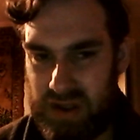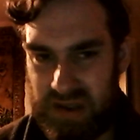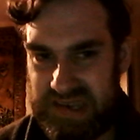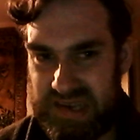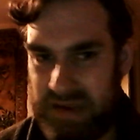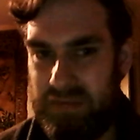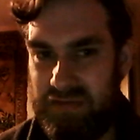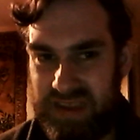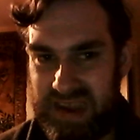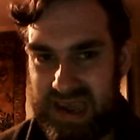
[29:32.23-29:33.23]
some
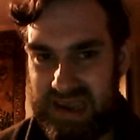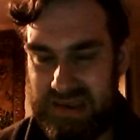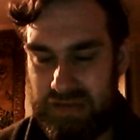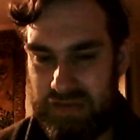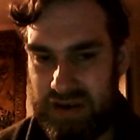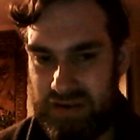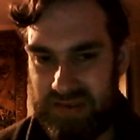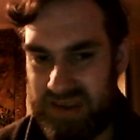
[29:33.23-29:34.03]
of the case files.